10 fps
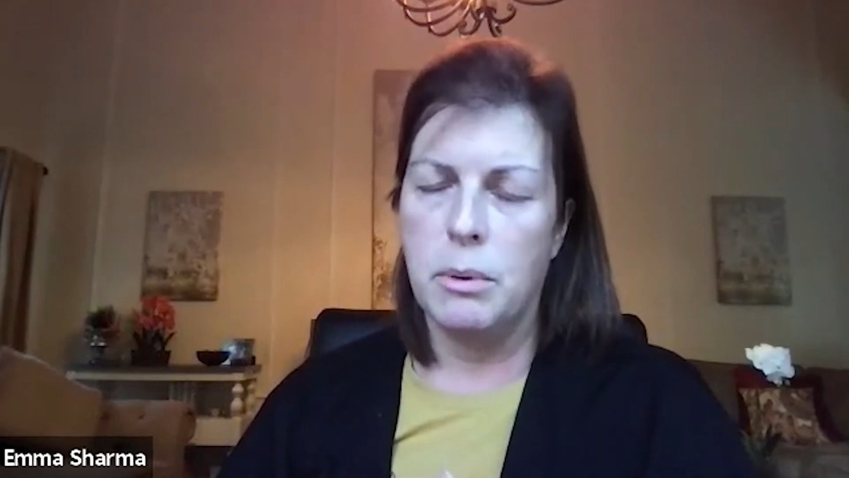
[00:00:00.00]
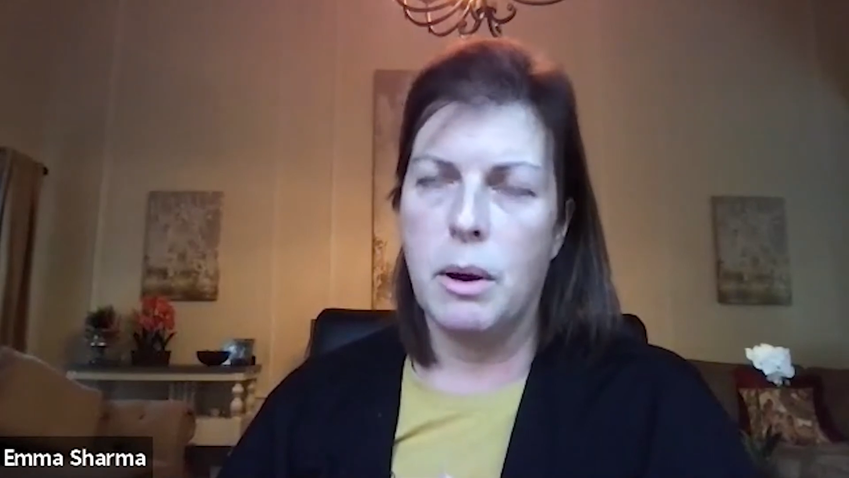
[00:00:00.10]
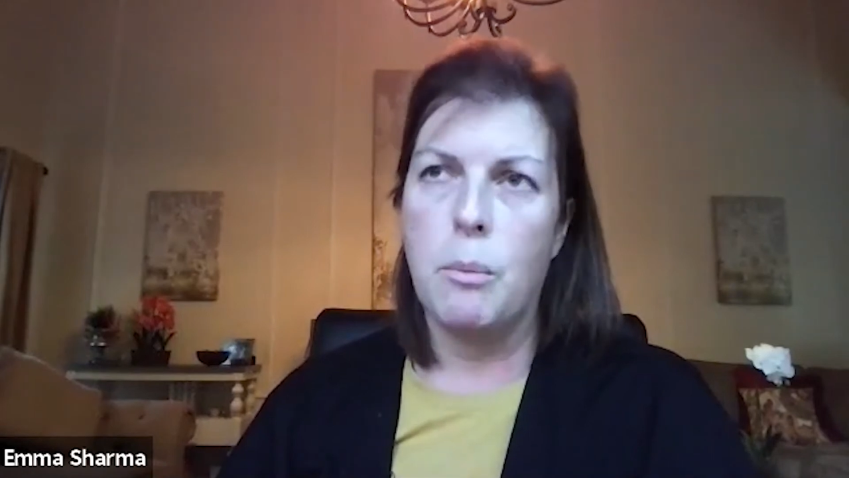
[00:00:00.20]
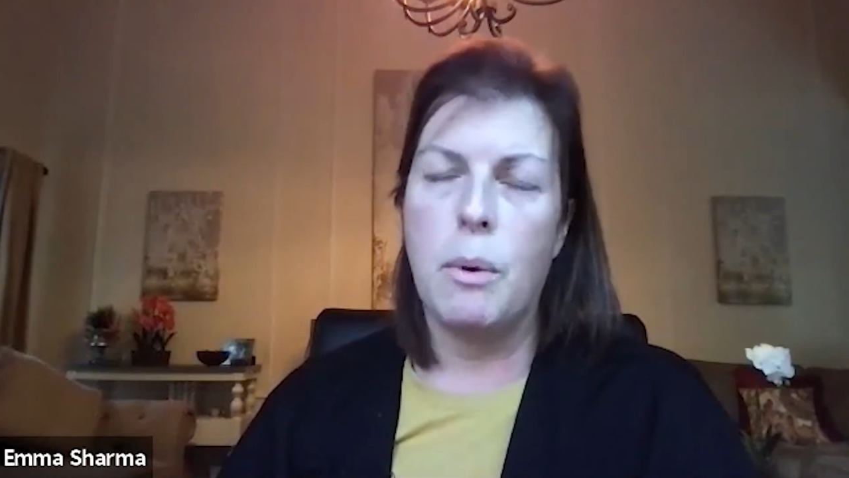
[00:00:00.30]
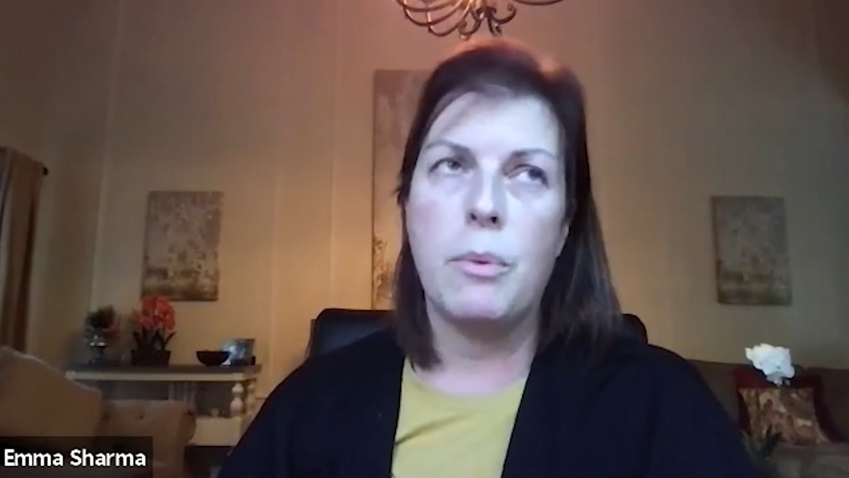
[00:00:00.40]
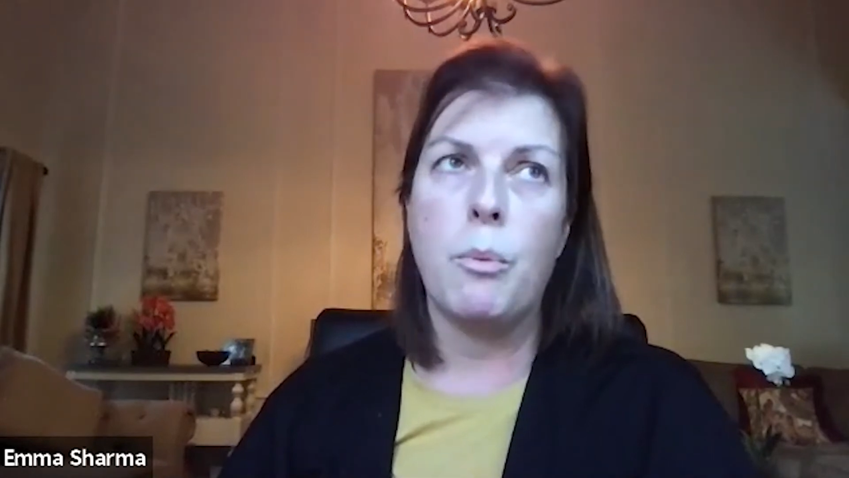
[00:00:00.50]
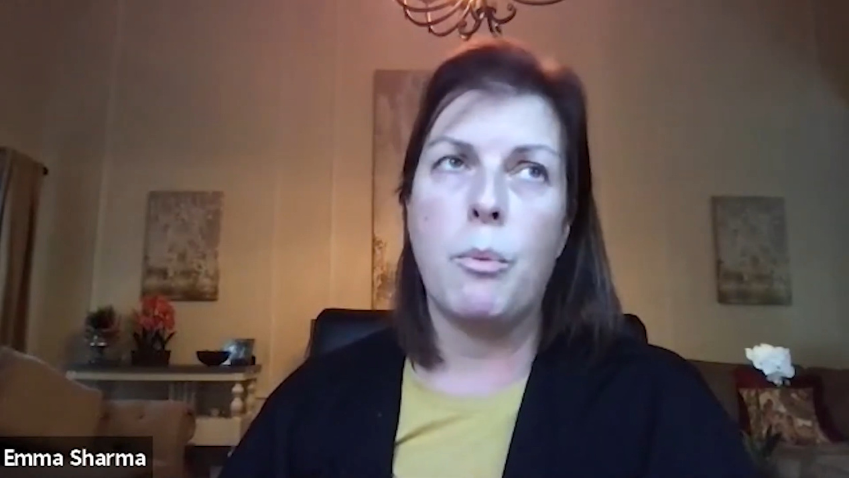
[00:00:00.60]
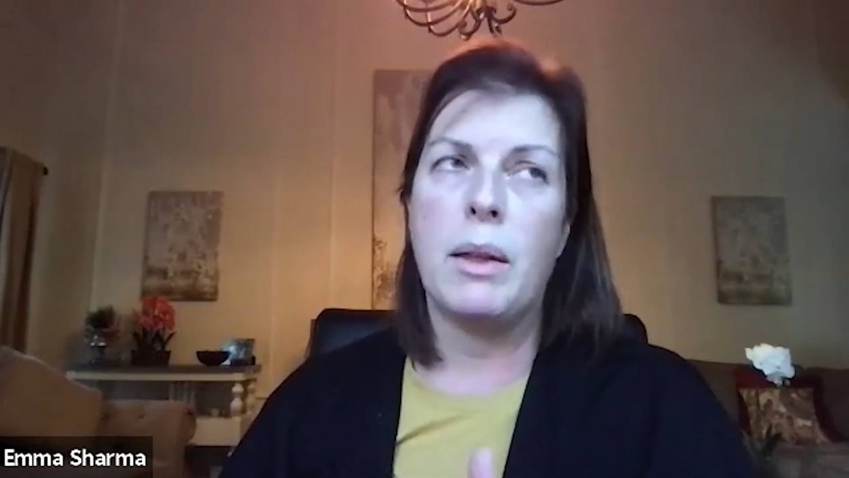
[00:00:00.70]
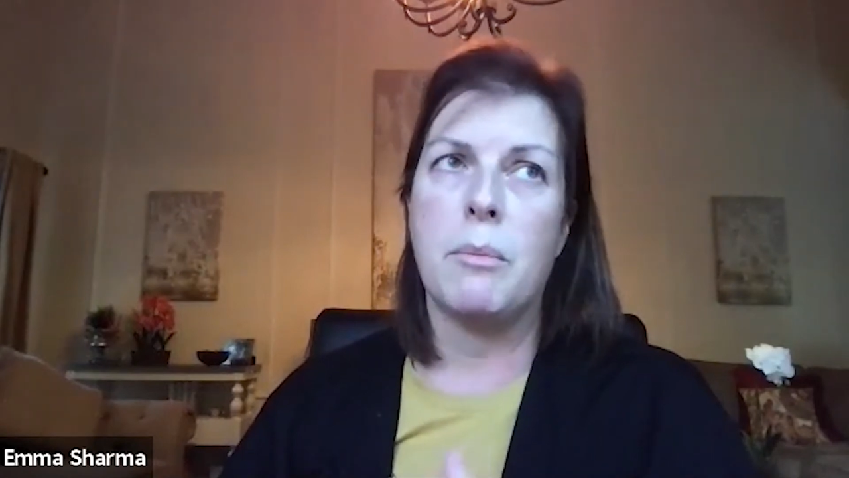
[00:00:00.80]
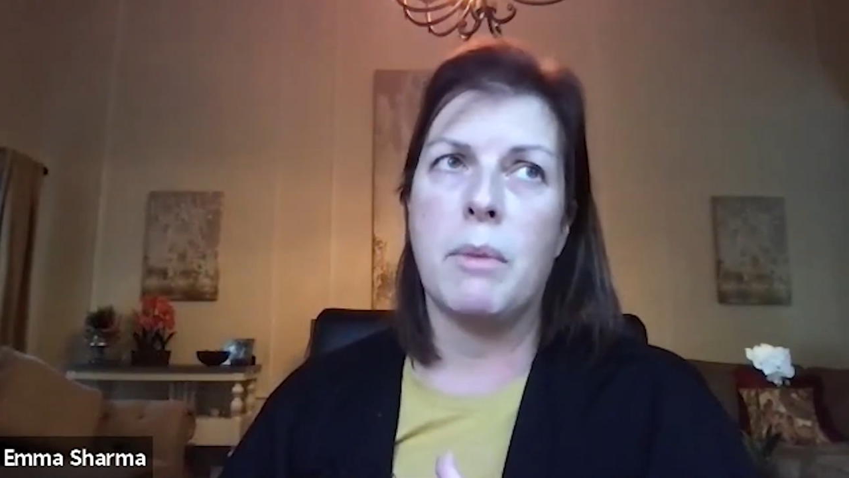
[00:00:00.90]
And
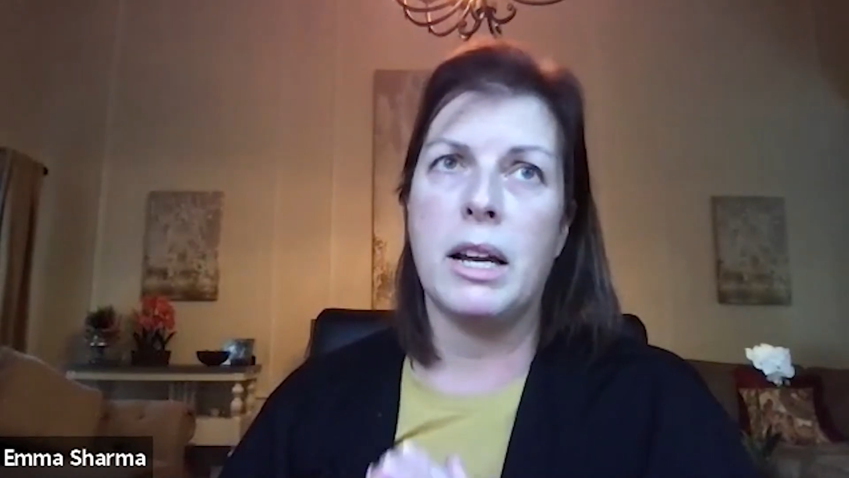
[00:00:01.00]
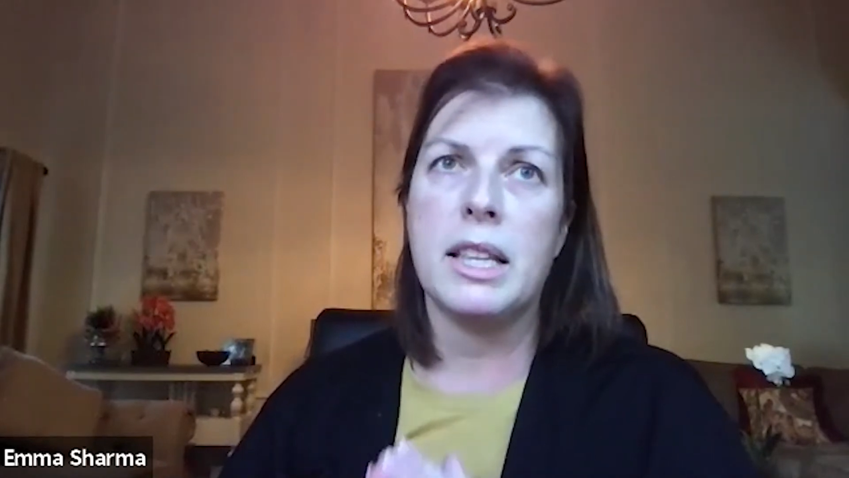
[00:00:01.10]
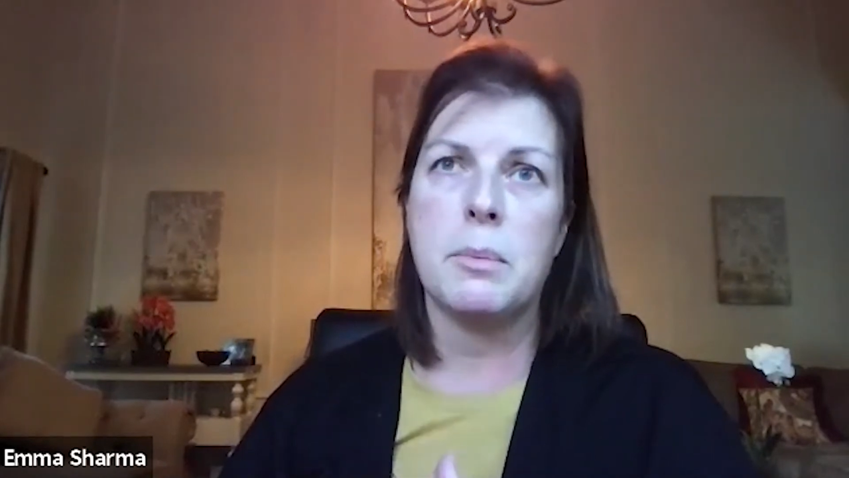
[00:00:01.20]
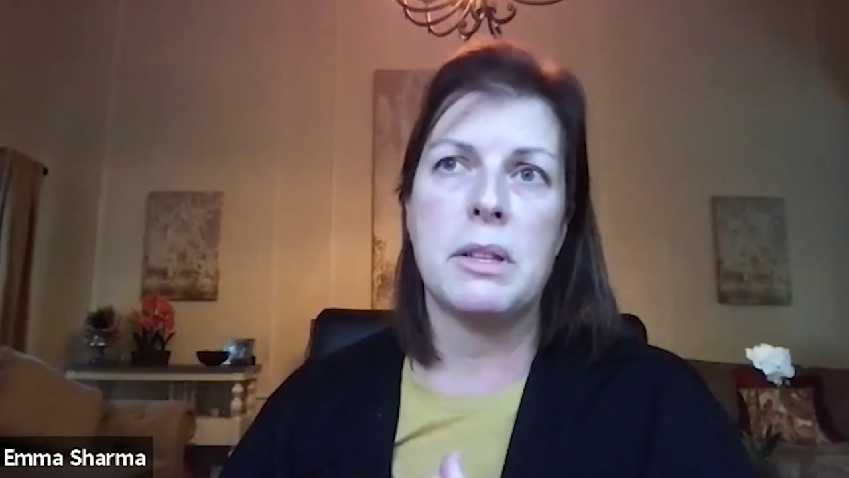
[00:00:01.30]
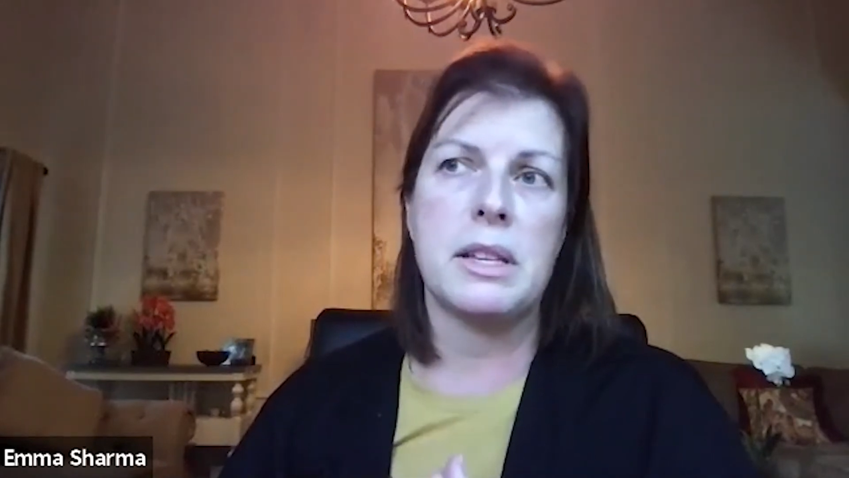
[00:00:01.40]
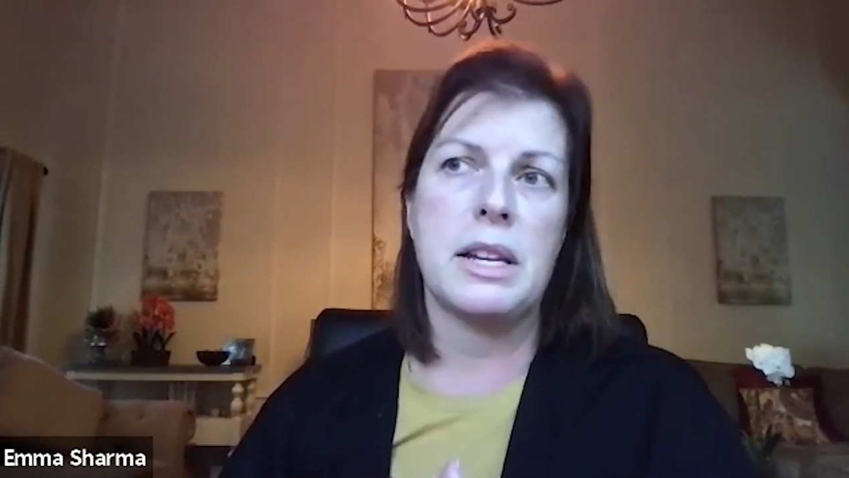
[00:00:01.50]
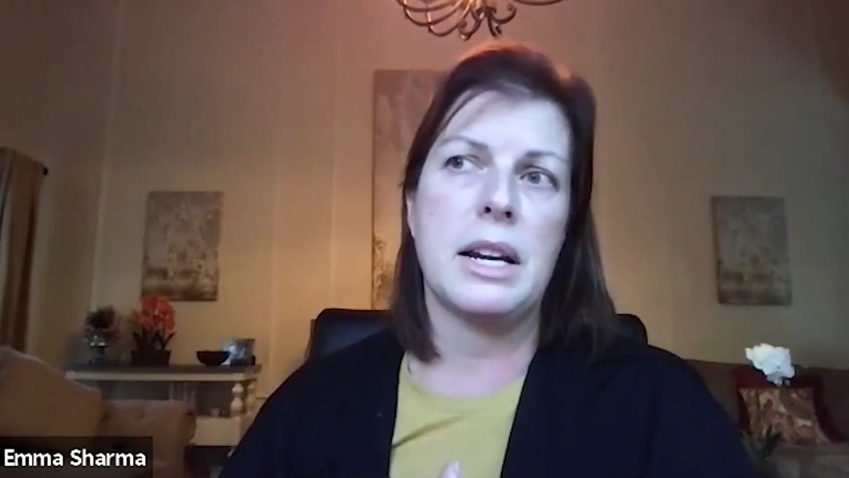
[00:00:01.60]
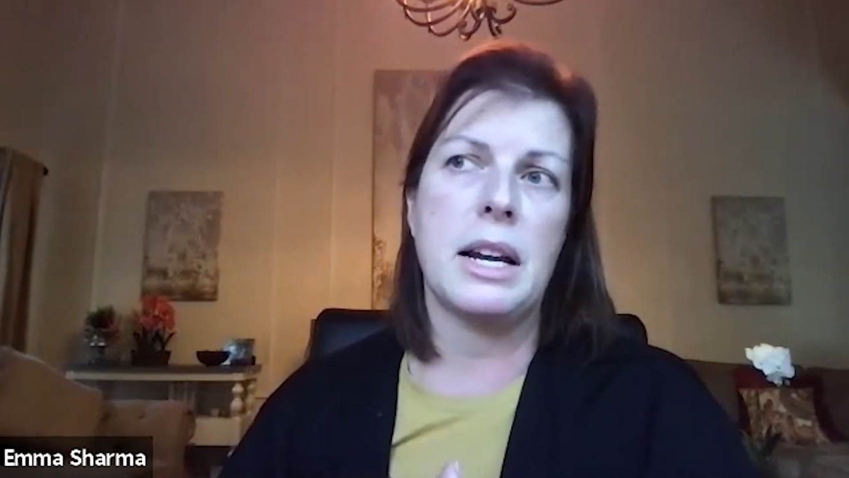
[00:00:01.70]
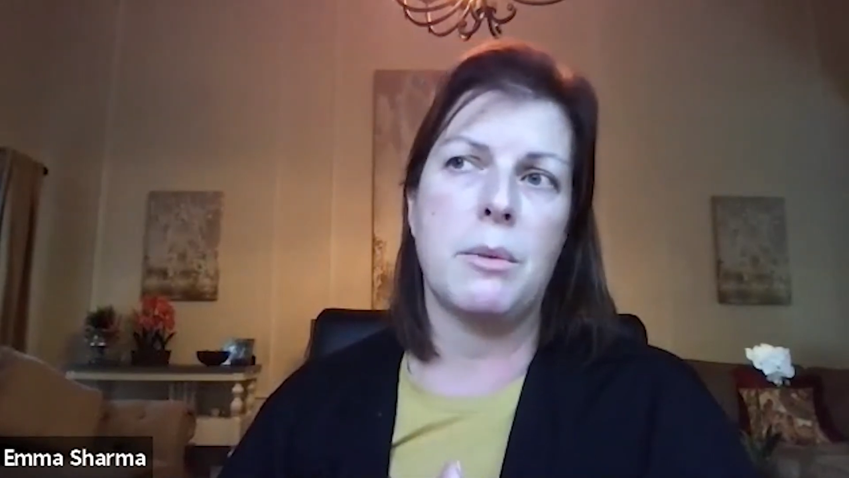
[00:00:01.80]
when my husband and I,